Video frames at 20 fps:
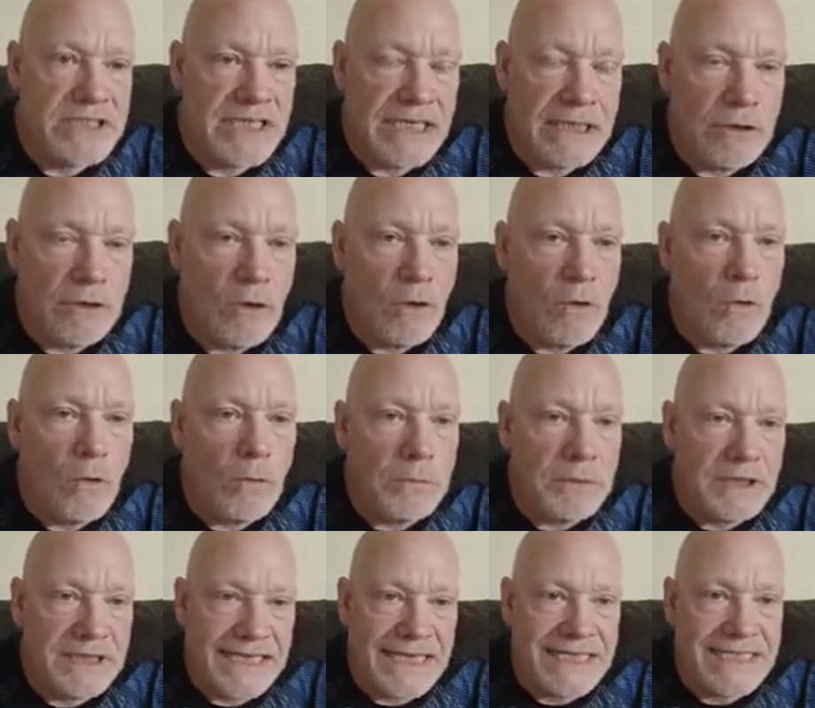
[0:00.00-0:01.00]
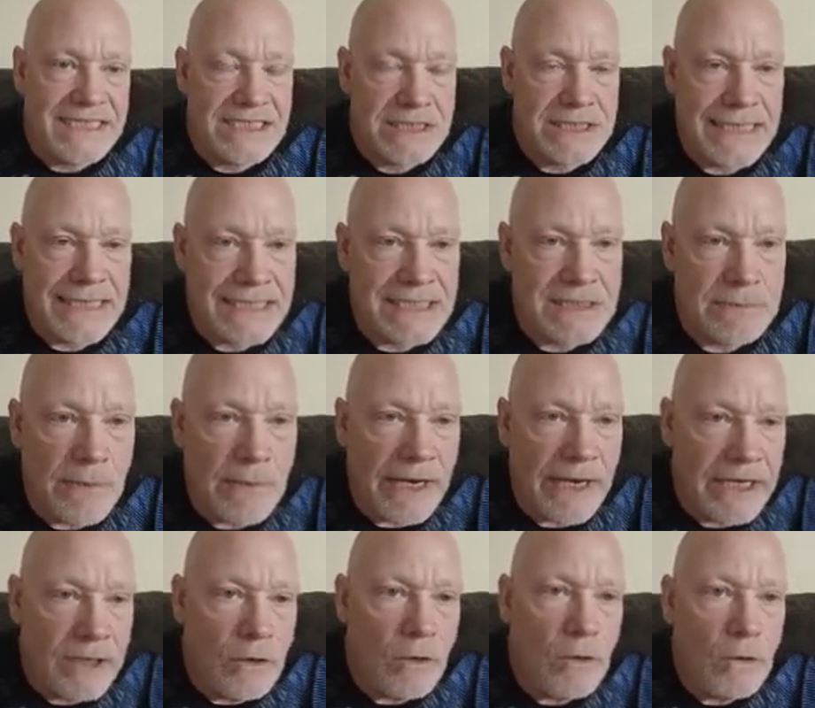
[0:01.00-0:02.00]
goal, but that's my
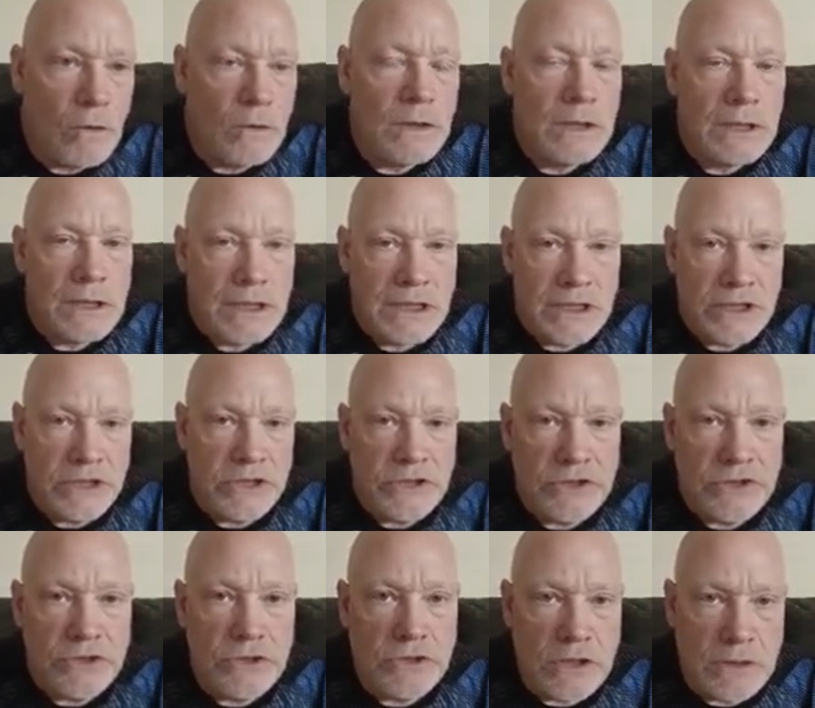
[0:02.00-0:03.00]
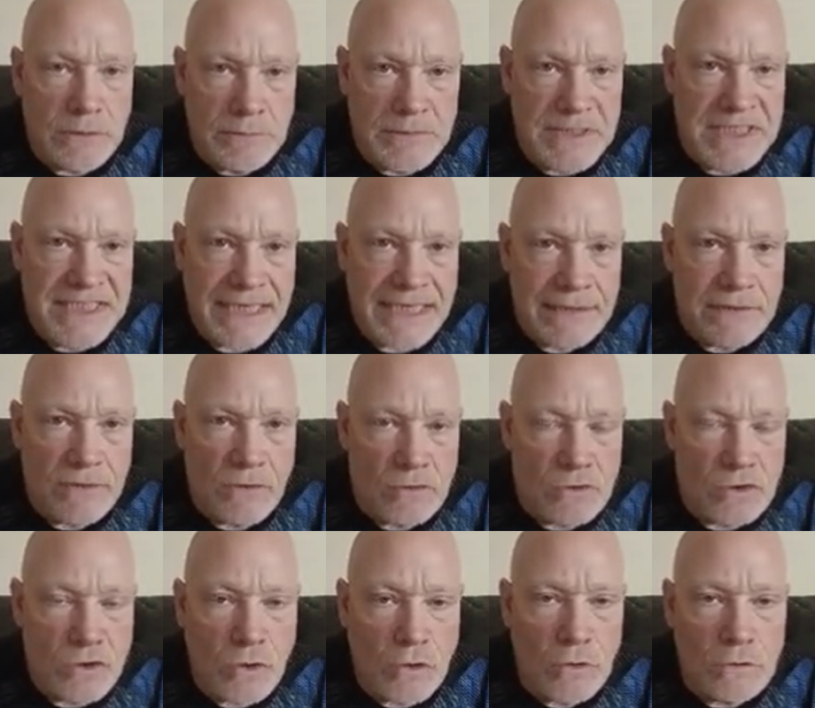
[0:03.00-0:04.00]
goal. You could set those
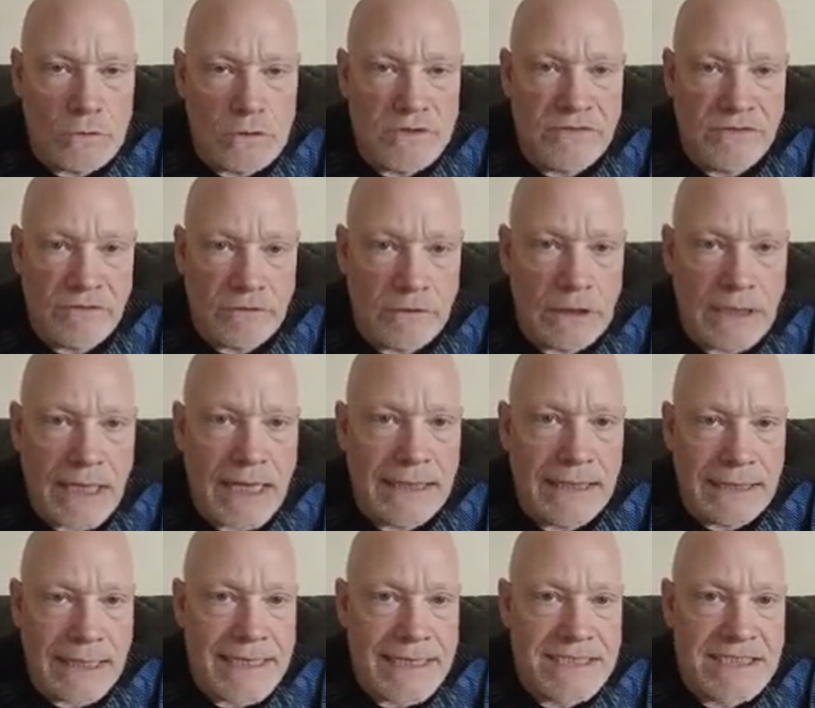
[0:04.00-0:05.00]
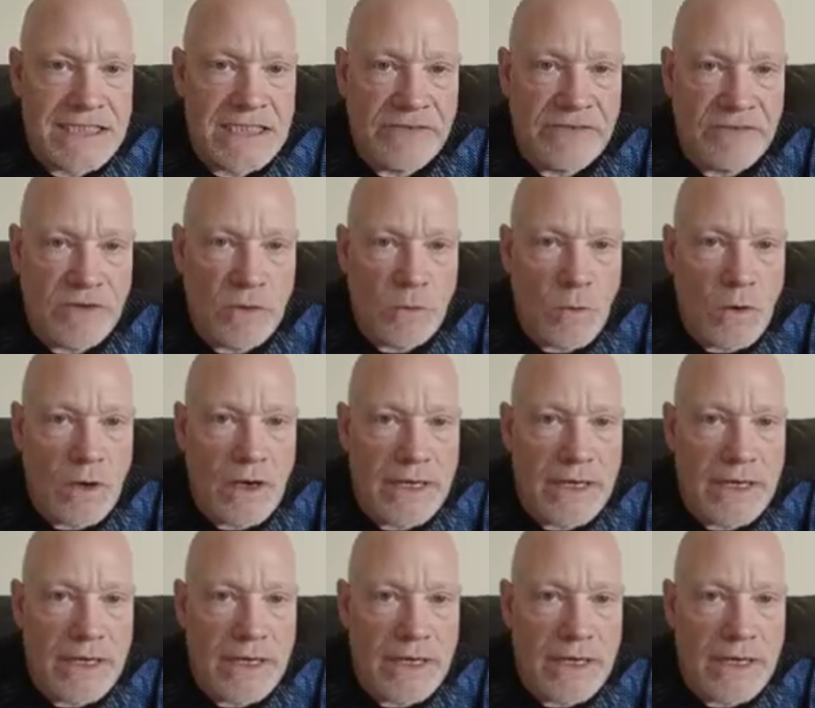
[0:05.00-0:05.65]
goals for a lot less if you want.